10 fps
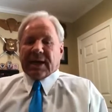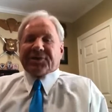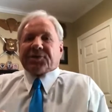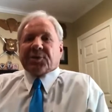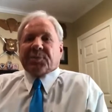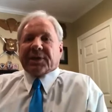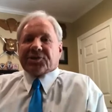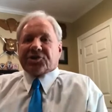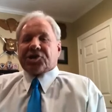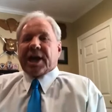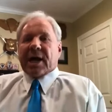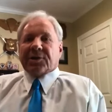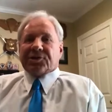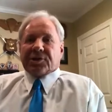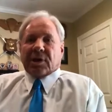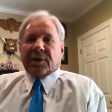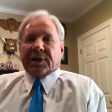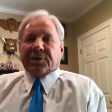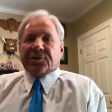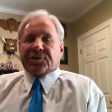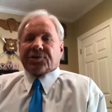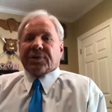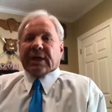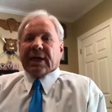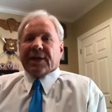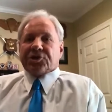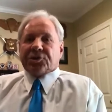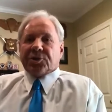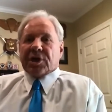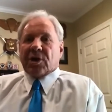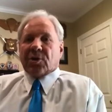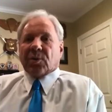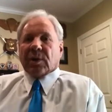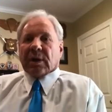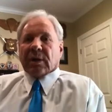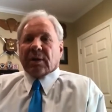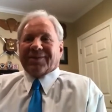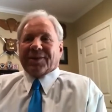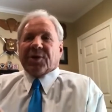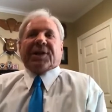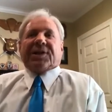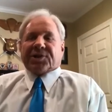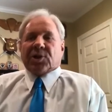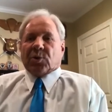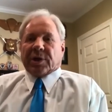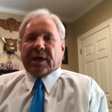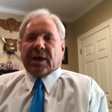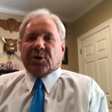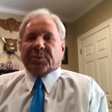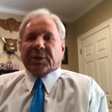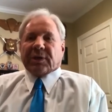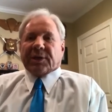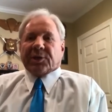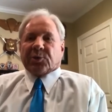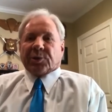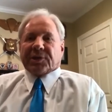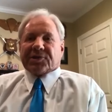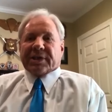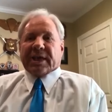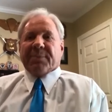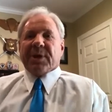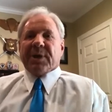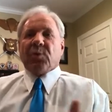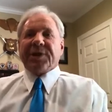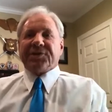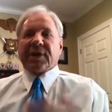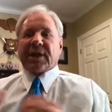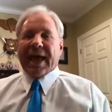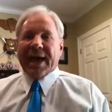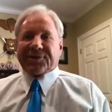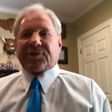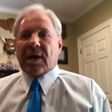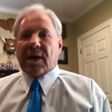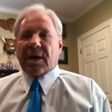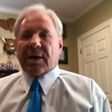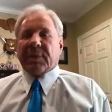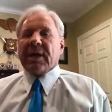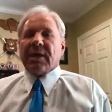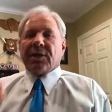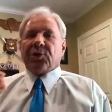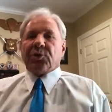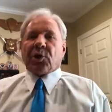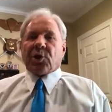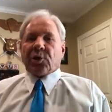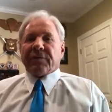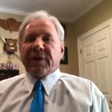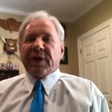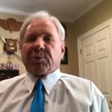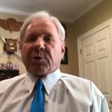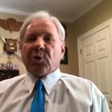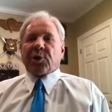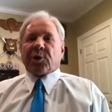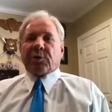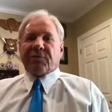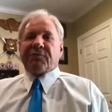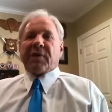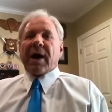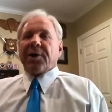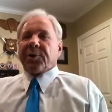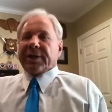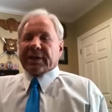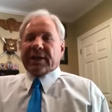the biggest challenge in our industry. As you know, there is no accountability in real estate. I mean, when's the last time you heard of a broker firing an